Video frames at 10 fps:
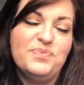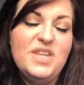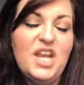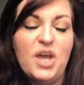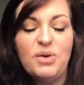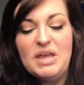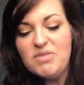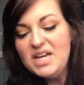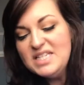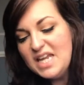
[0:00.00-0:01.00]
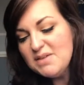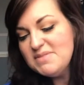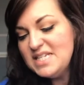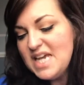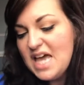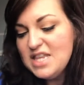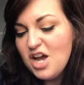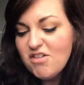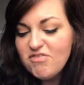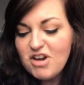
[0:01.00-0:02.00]
you know, getting ready to take up the tithe and
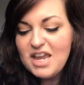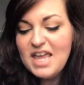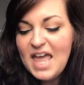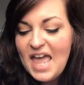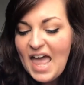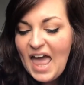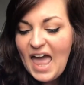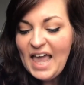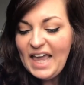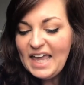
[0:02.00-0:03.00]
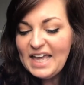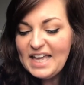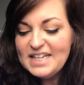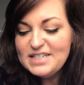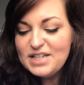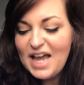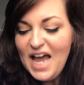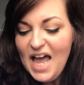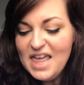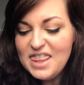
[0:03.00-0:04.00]
offering. And
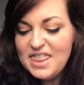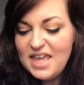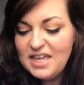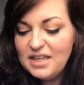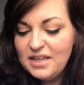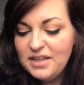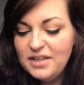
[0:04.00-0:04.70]
I think,